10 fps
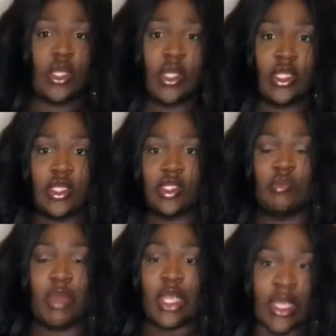Like, it
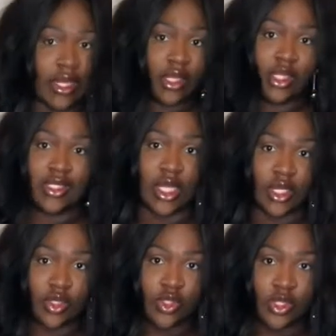doesn't make anything
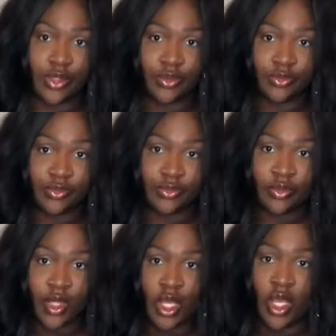tighter. So
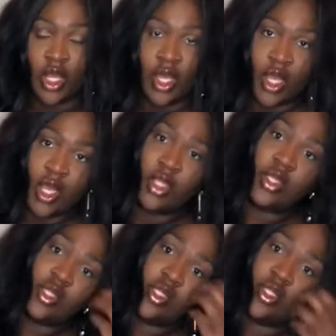
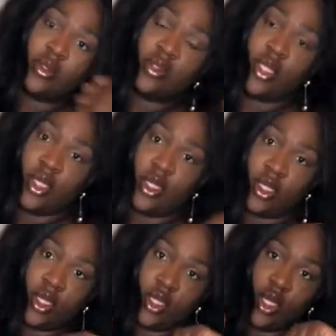this is
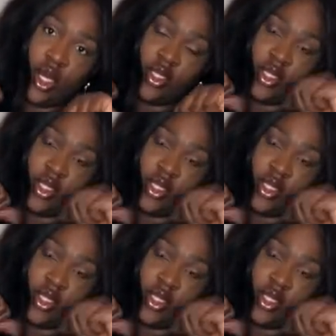a